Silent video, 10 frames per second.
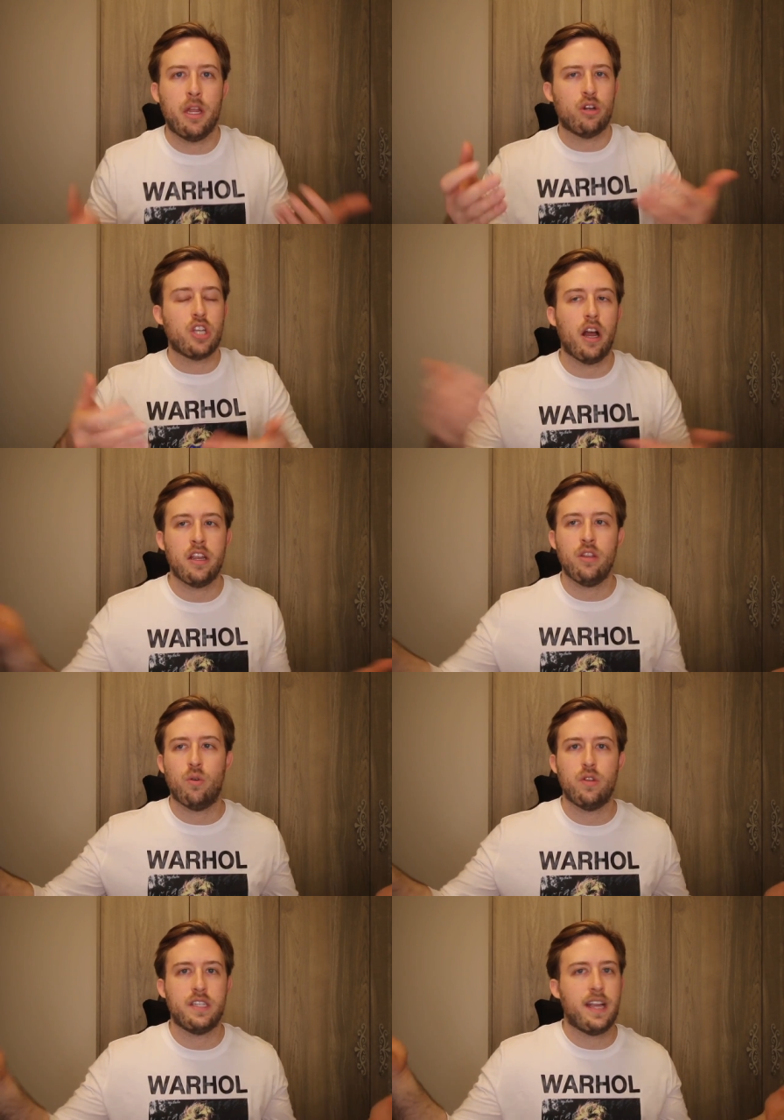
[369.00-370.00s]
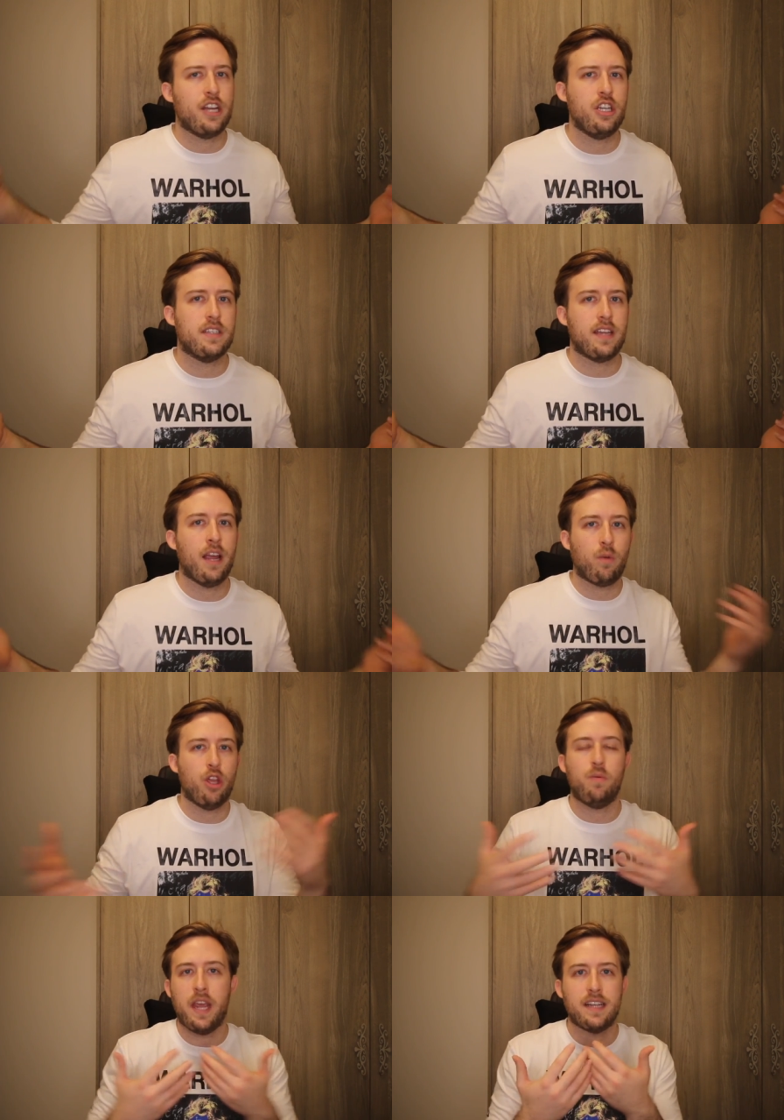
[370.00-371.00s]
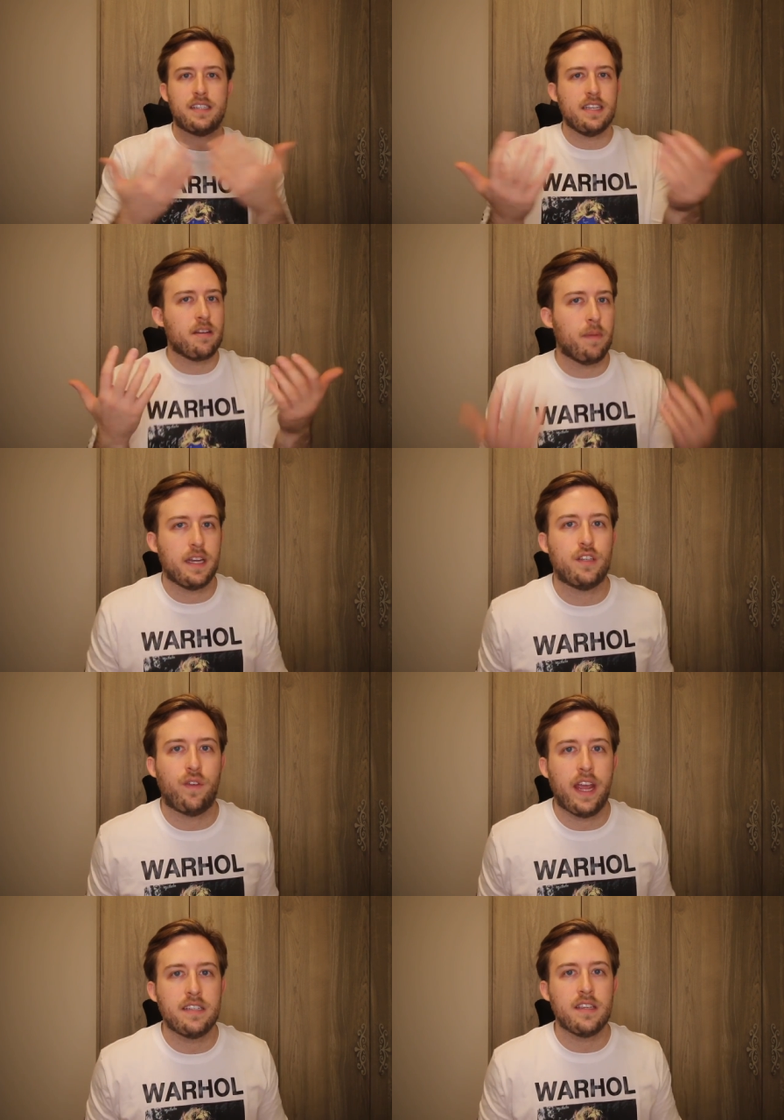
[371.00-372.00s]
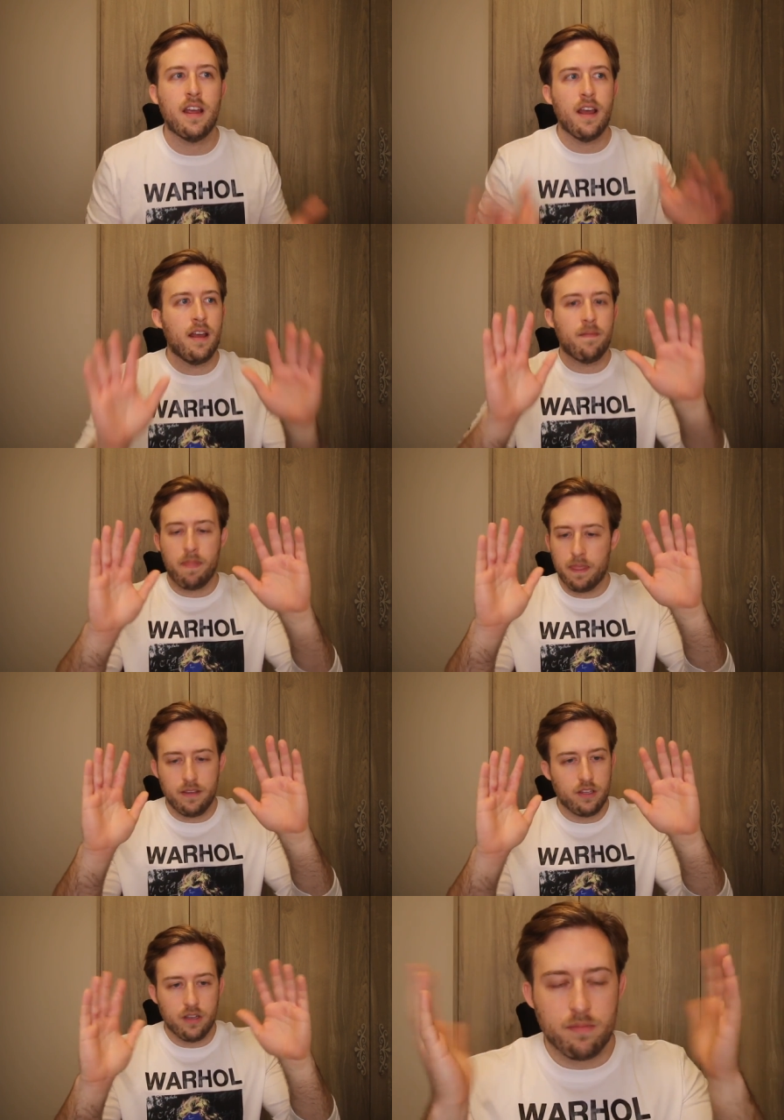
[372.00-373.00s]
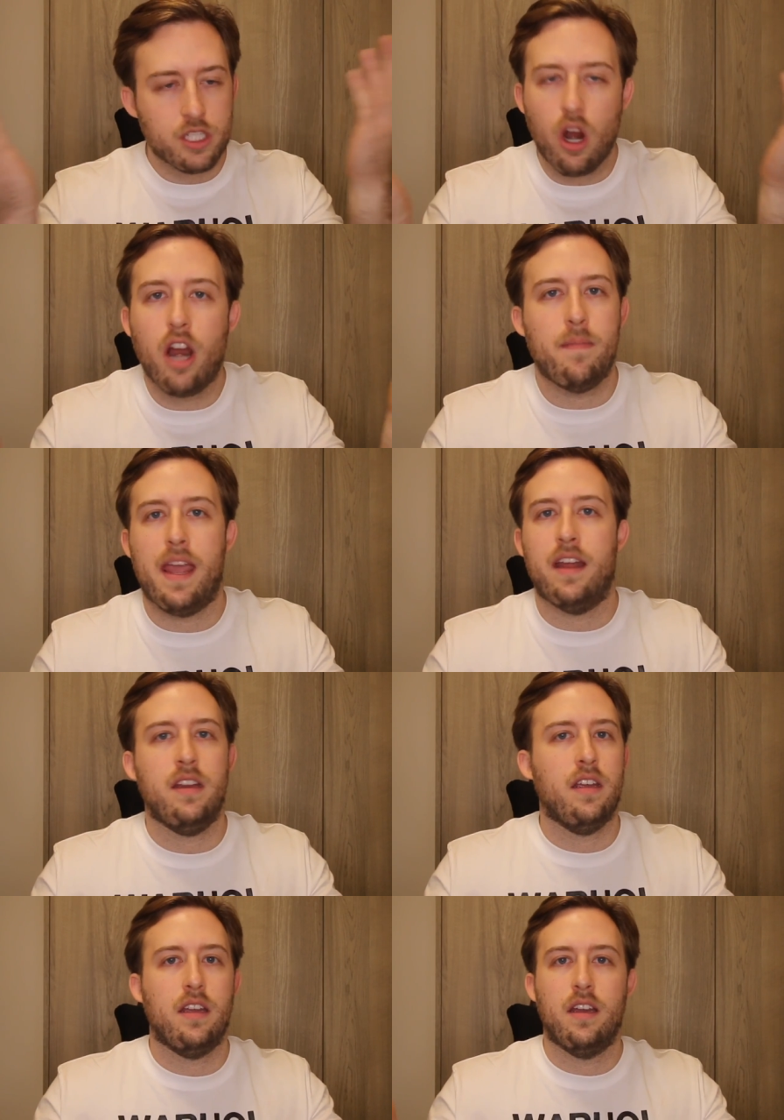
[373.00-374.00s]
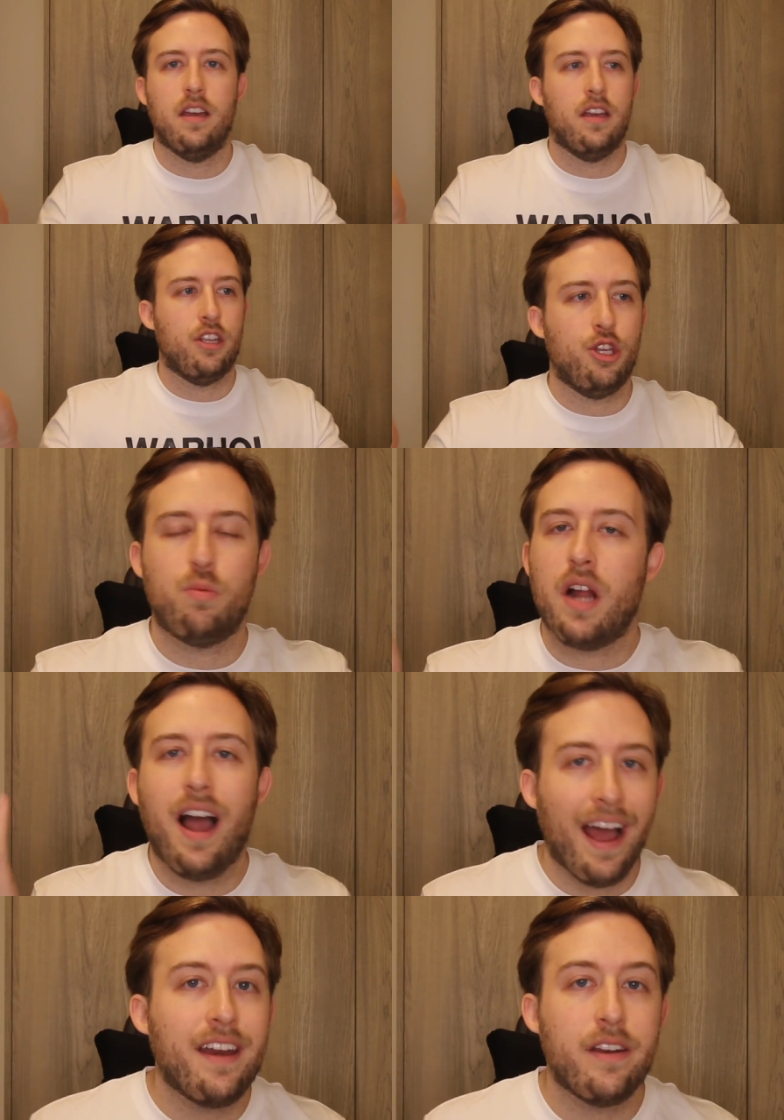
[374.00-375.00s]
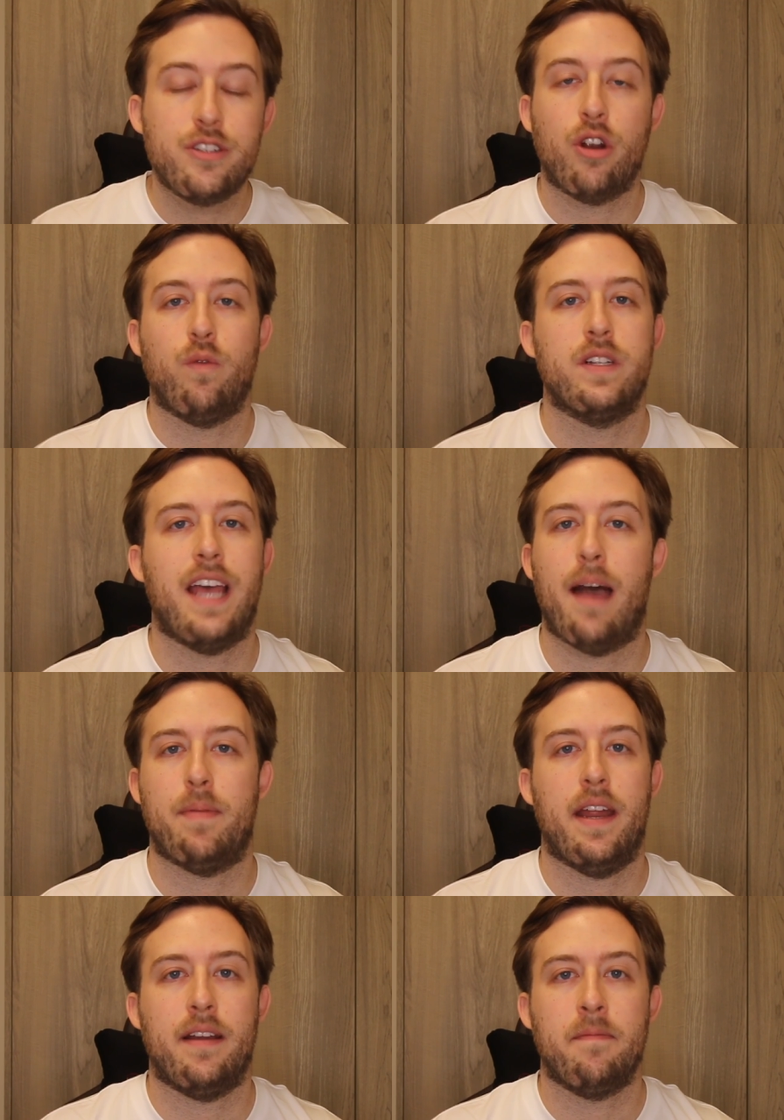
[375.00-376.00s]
but you're talking through the sketchy site where you can't see somebody's face. I'm sorry, man. You kind of deserve what's happening.